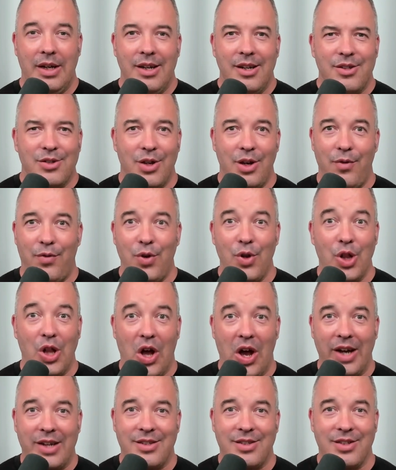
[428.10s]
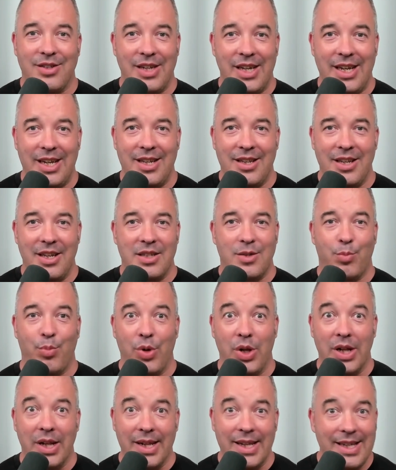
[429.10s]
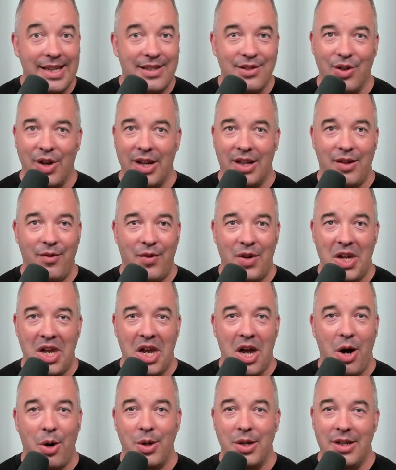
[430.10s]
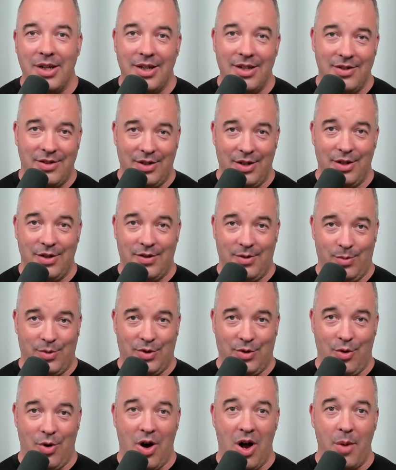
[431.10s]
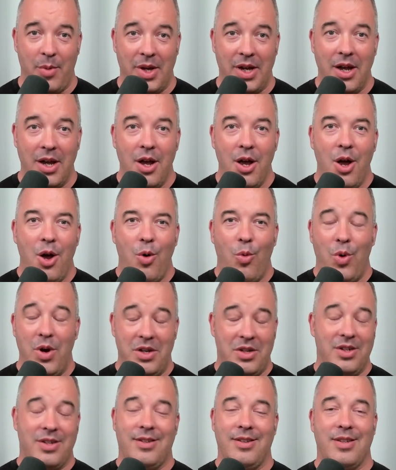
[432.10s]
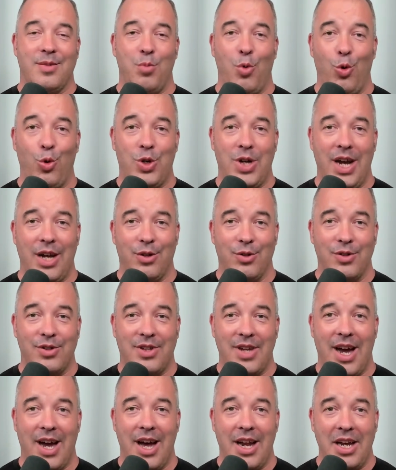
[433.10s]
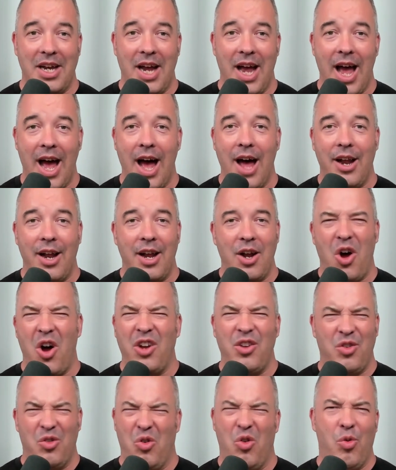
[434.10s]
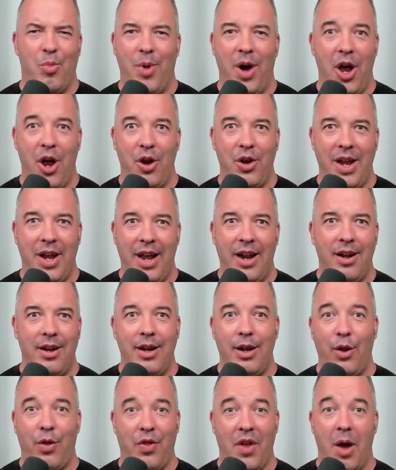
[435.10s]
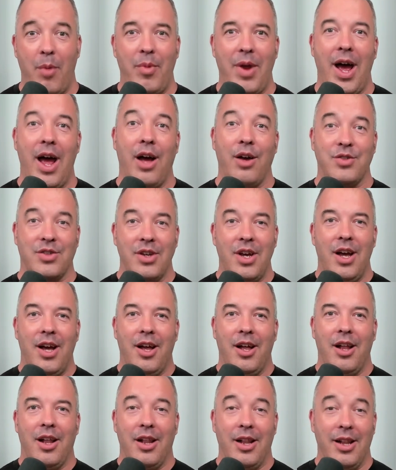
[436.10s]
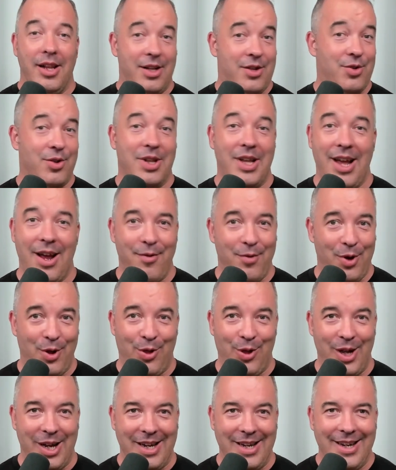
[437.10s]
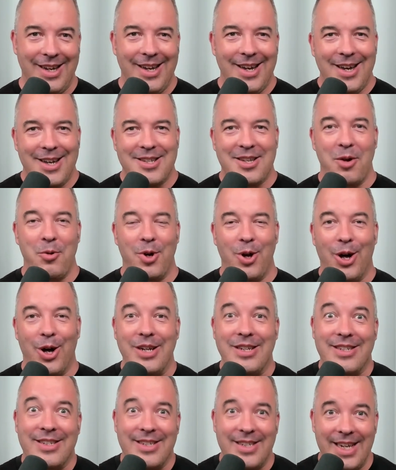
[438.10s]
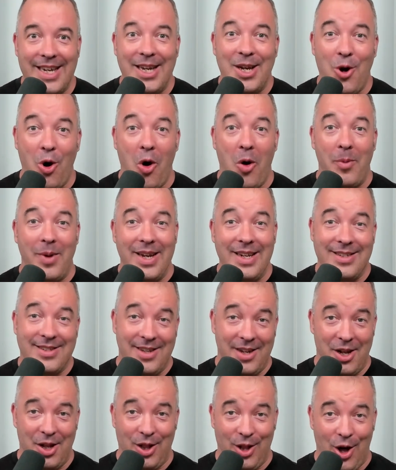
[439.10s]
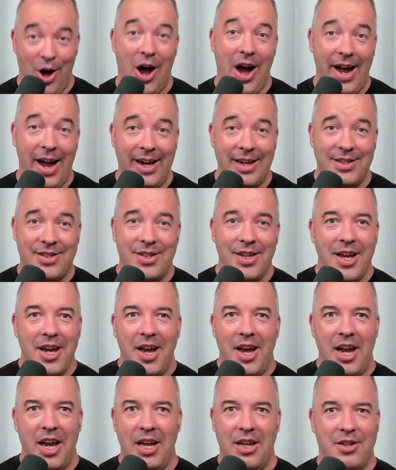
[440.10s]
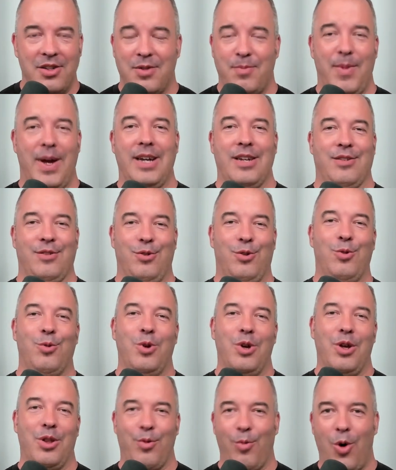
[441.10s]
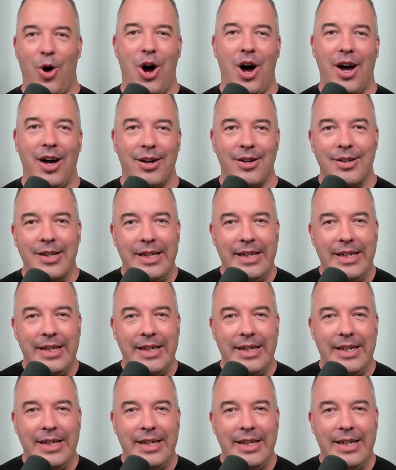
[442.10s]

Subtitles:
So if you like seeing this, please like the video and consider subscribing. We're just a small channel starting out, and I do all my own editing, thumbnails, literally everything. So when I see comments and likes, it just makes it all worthwhile.